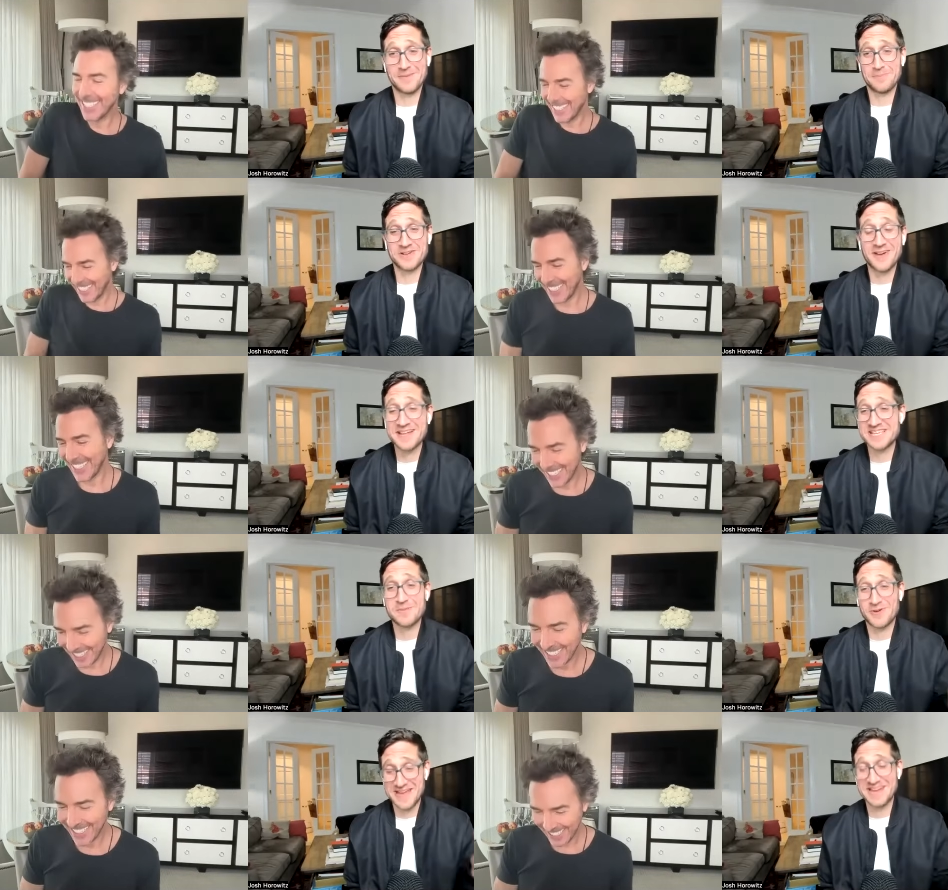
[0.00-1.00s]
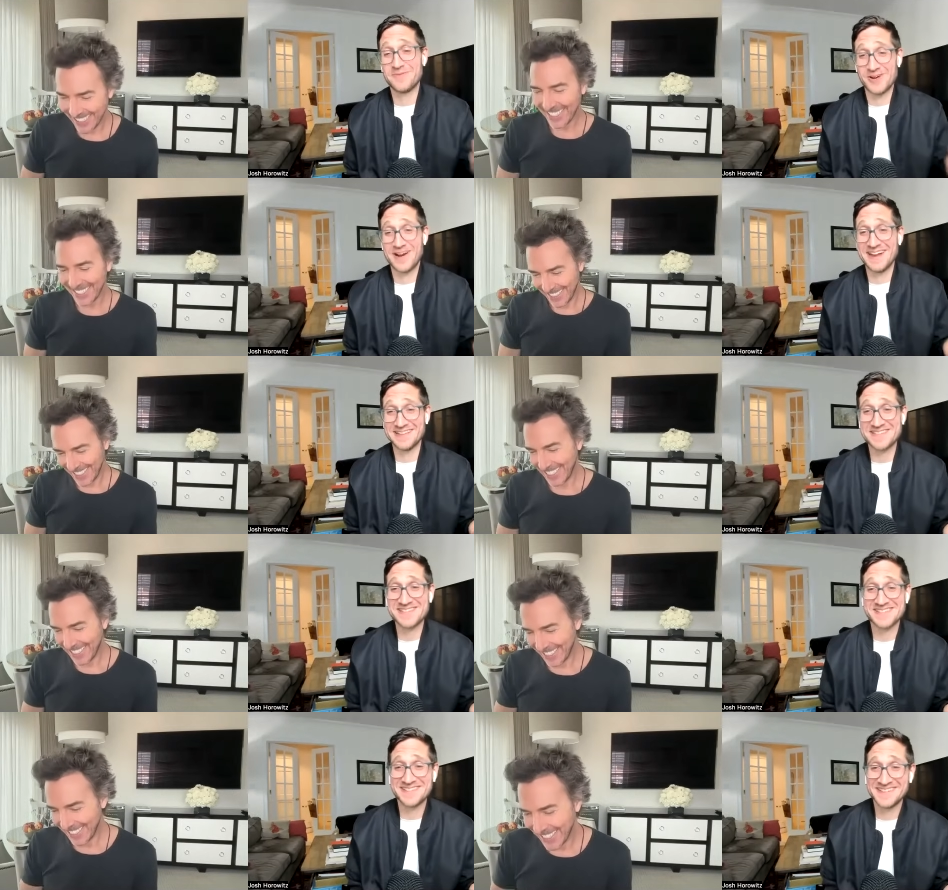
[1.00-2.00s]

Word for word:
Speaker 1: Come on, put a lightsaber in any of their hands.